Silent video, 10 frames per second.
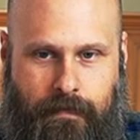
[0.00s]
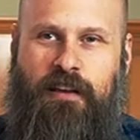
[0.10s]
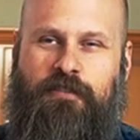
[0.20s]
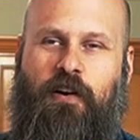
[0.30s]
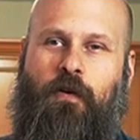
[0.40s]

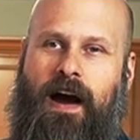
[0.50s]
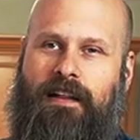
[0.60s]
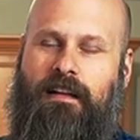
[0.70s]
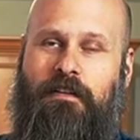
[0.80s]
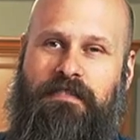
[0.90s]
So I
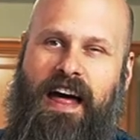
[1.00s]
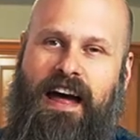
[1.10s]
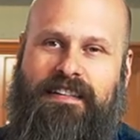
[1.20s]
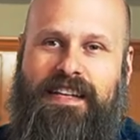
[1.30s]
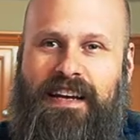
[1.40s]
love
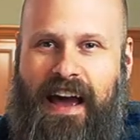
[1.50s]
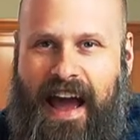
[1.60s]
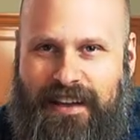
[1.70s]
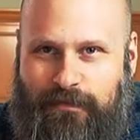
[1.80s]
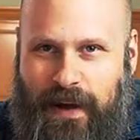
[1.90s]
that
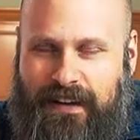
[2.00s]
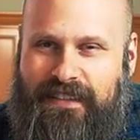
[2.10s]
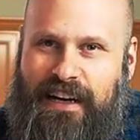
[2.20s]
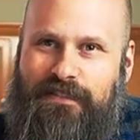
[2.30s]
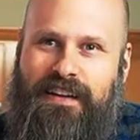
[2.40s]
aspect
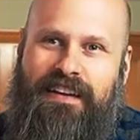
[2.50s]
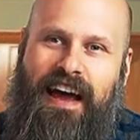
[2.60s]
of it.